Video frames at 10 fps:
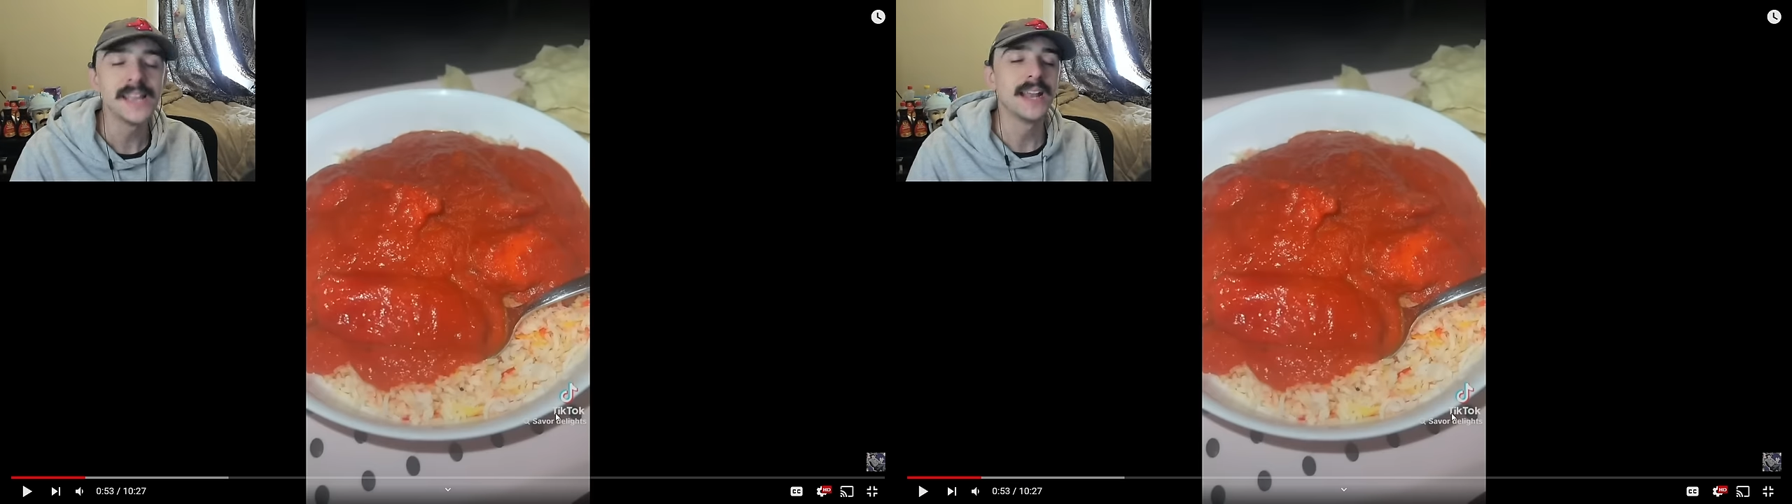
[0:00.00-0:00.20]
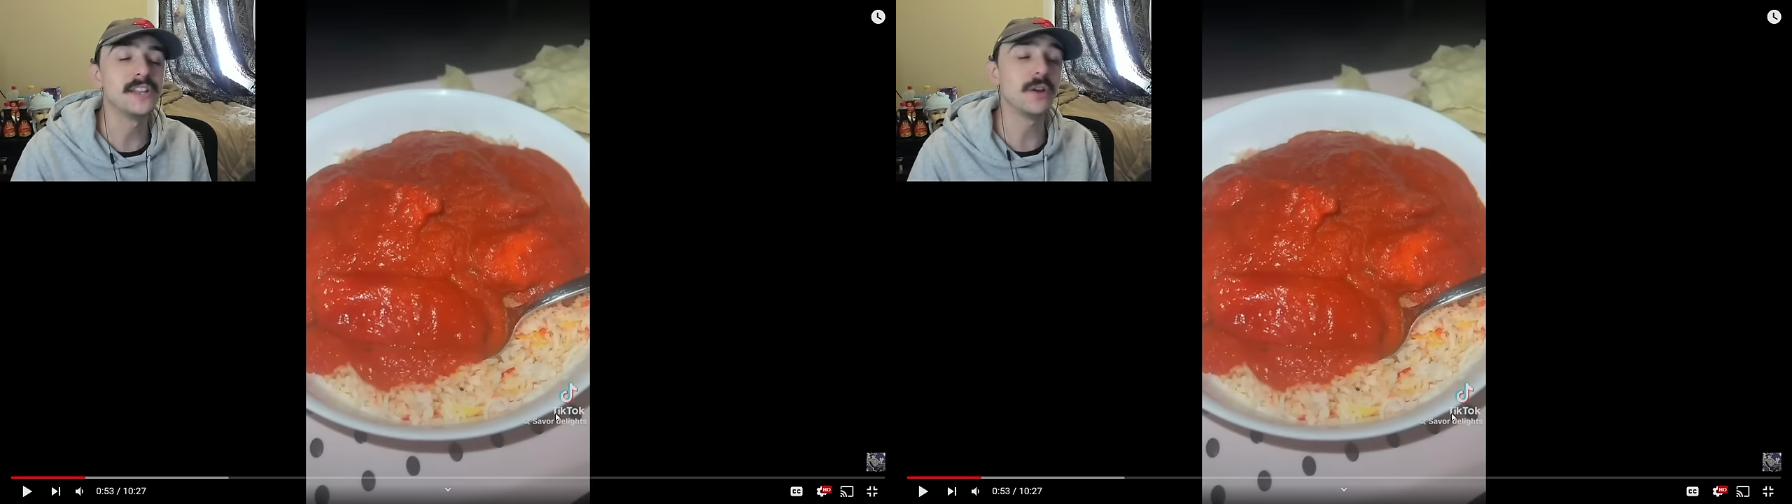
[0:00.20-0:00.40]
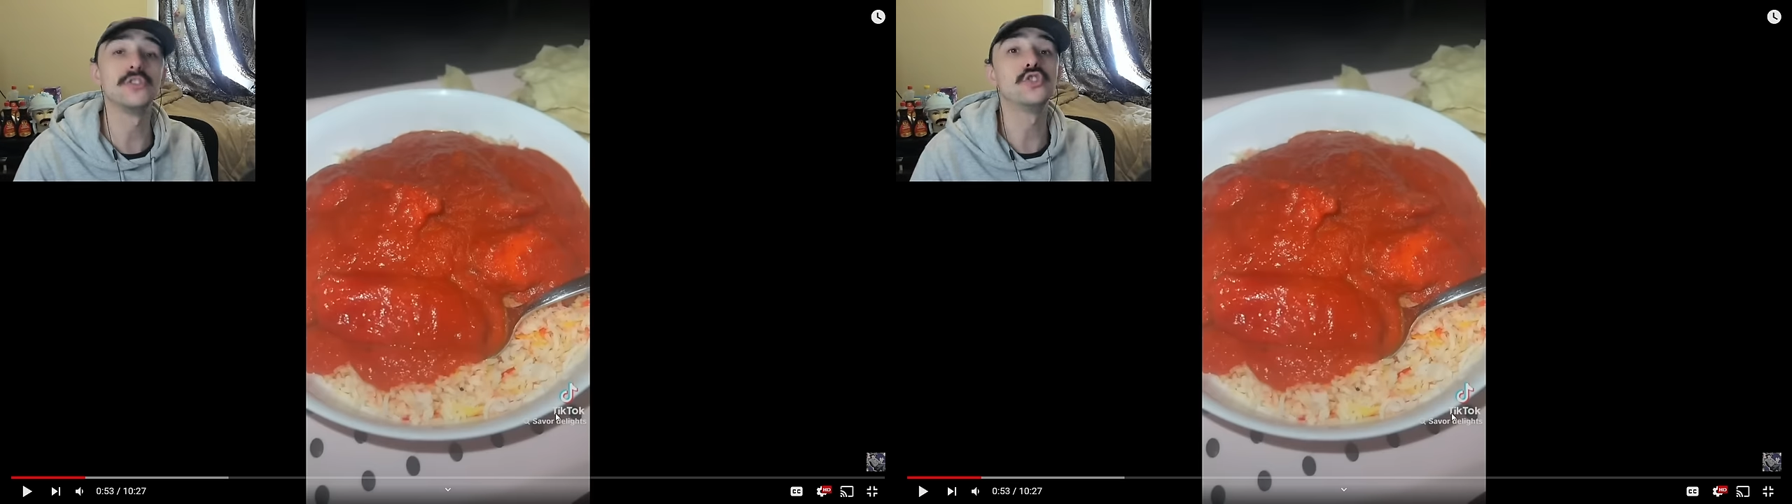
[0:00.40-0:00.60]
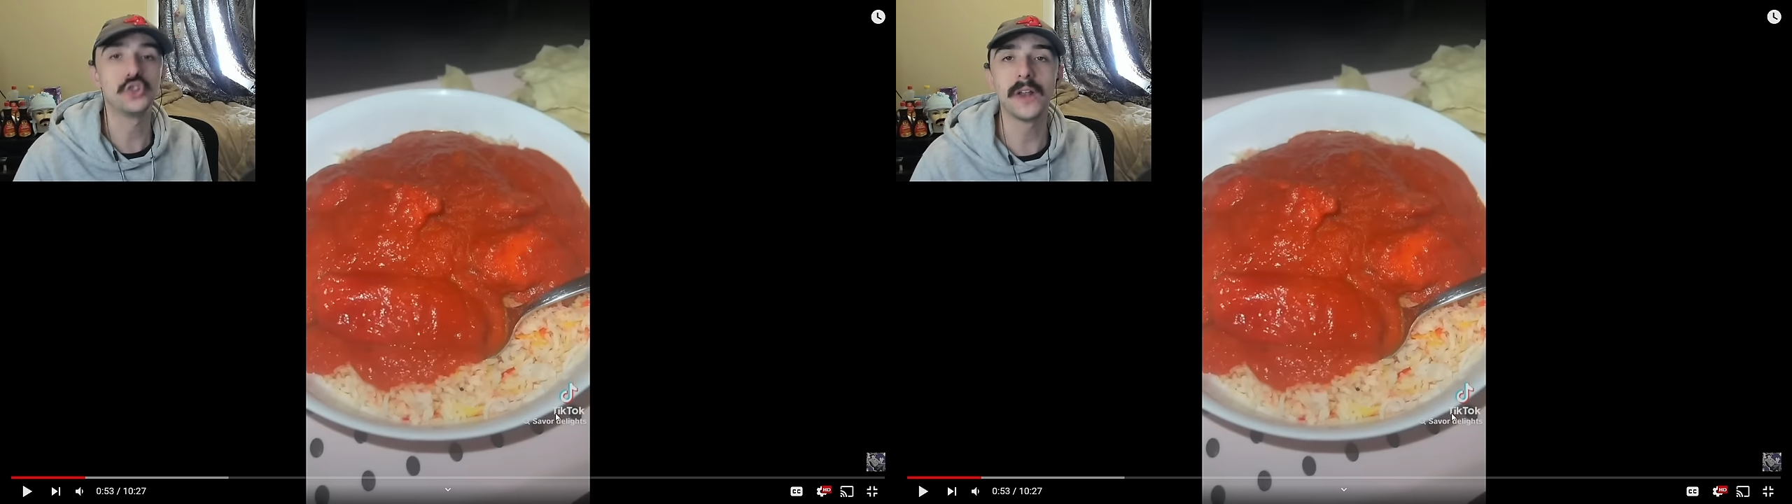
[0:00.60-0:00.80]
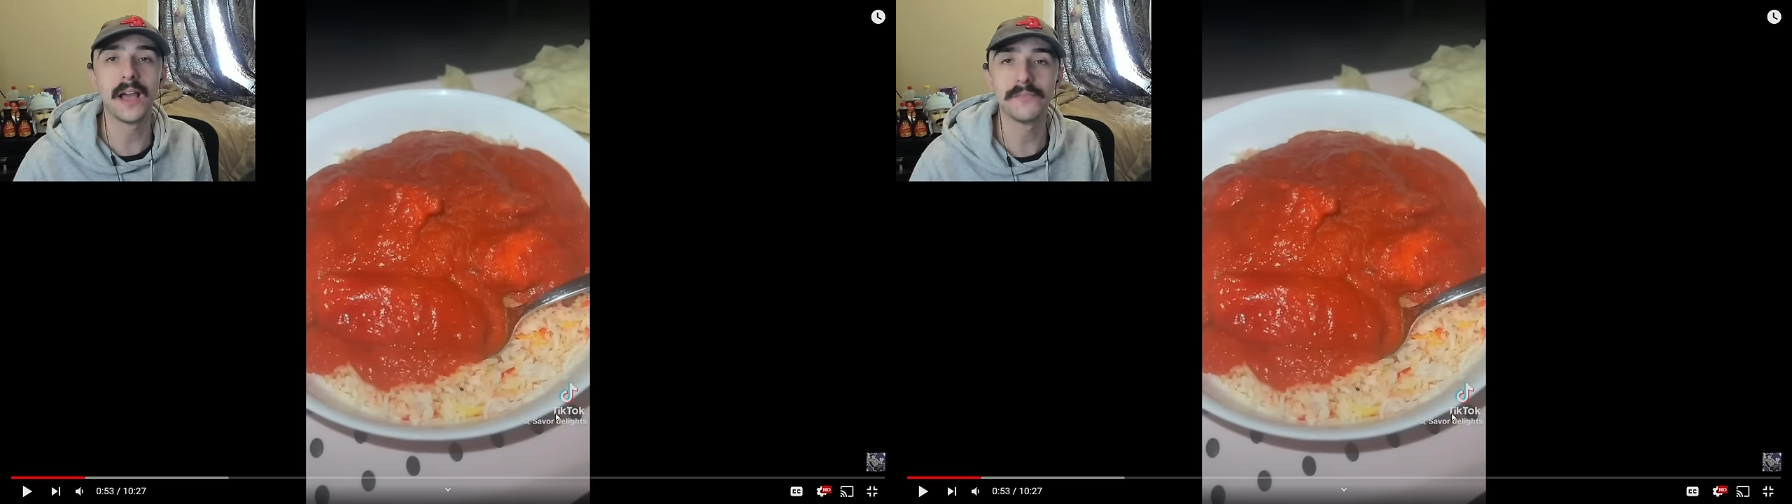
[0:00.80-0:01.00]
and you, you
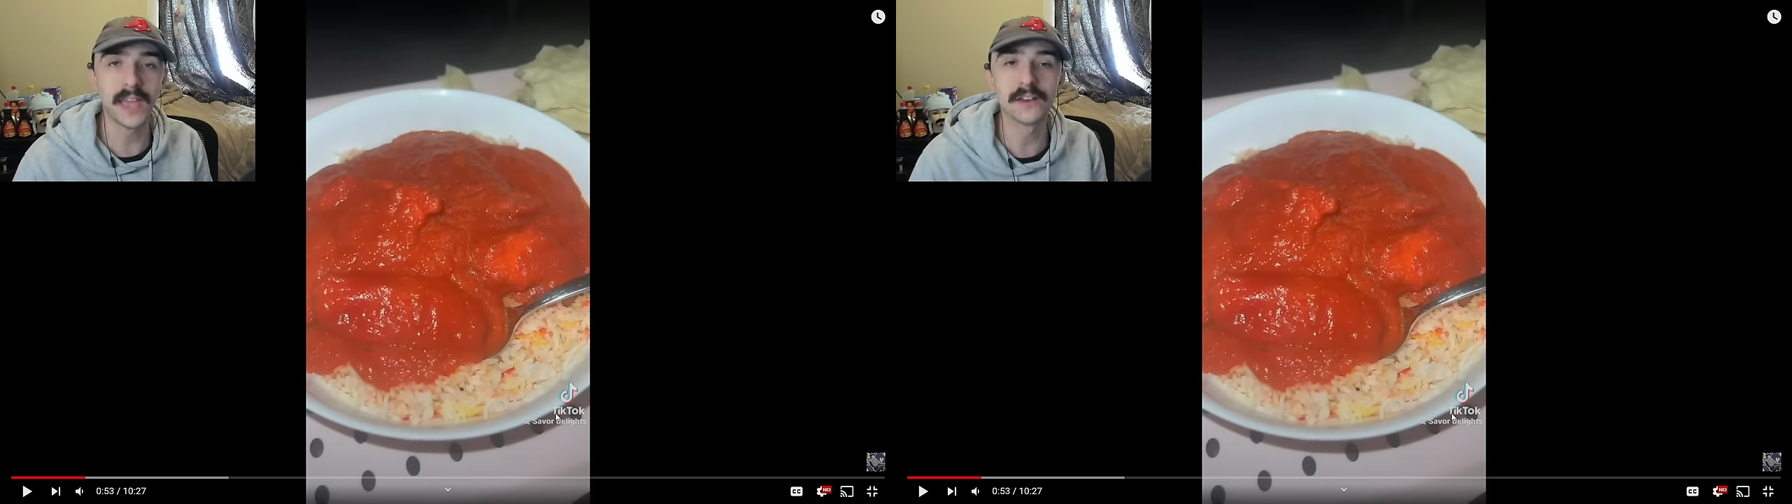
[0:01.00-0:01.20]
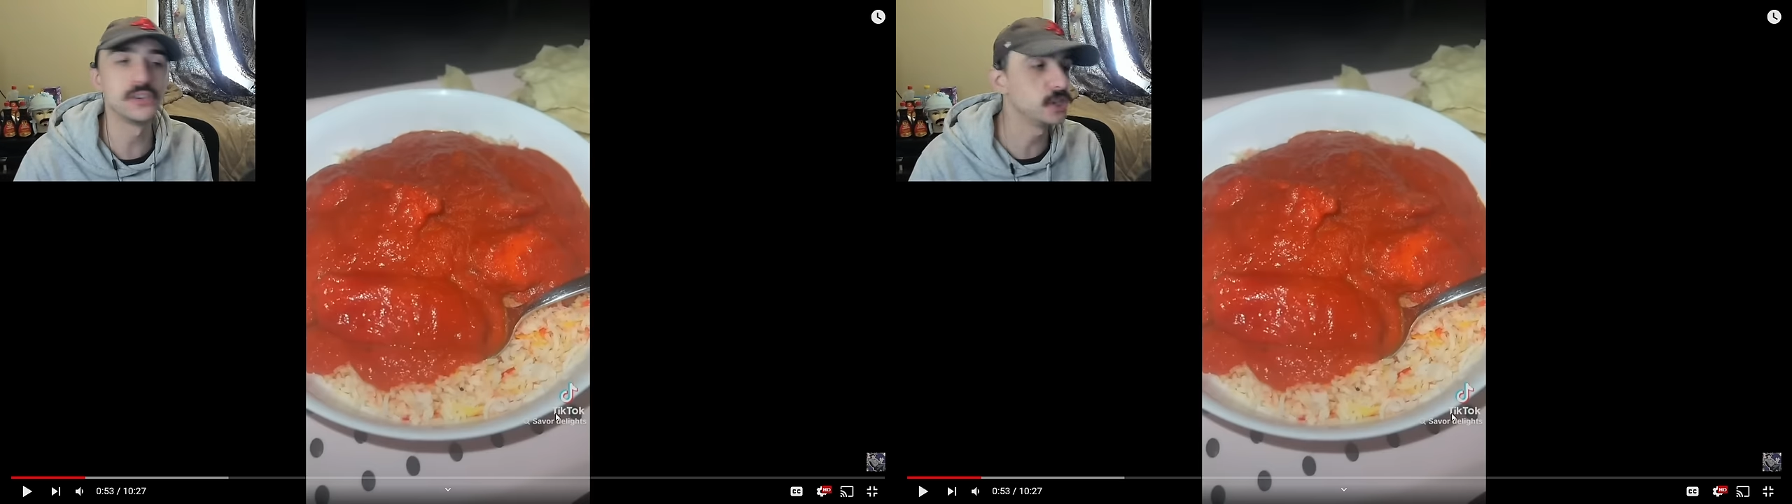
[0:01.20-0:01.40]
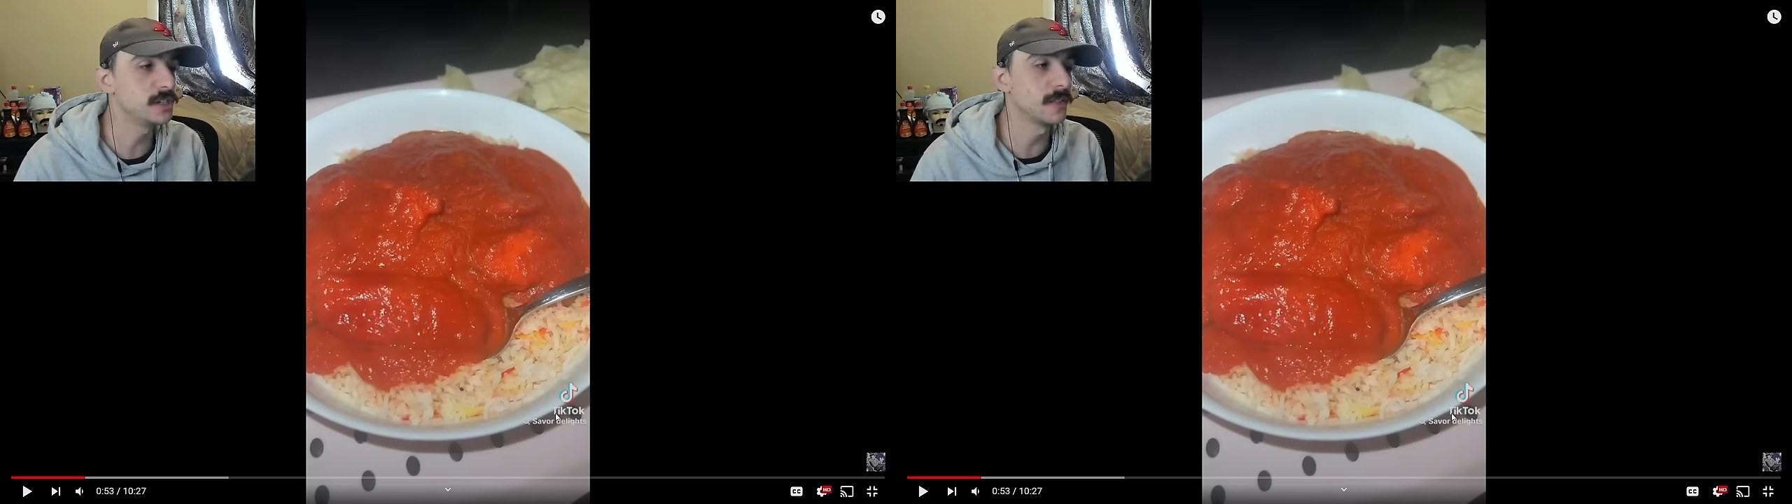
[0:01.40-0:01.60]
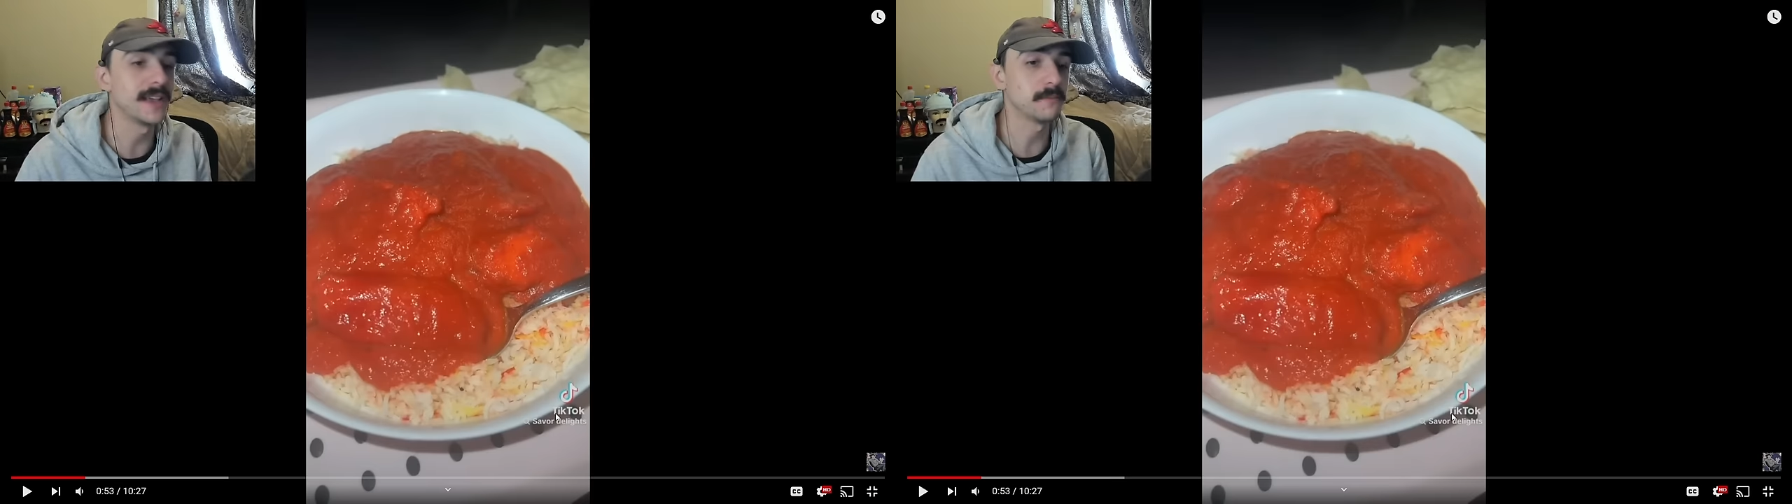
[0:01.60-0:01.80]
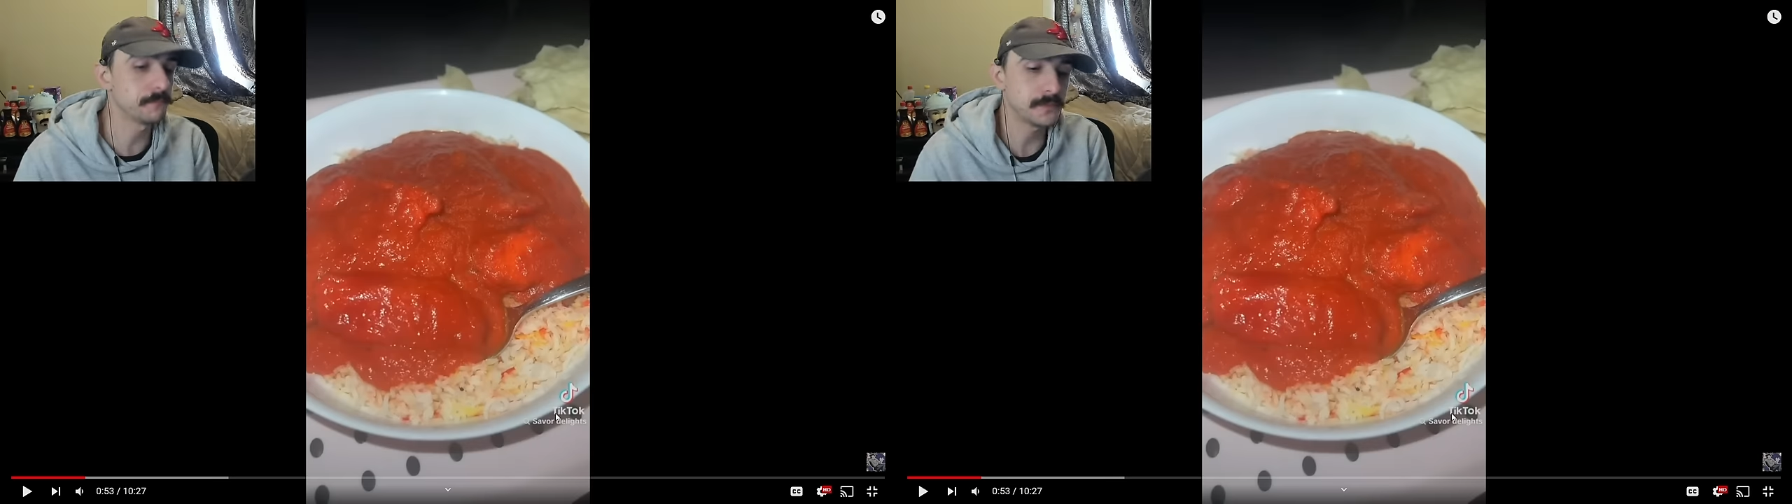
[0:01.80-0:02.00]
should have the energy to, like,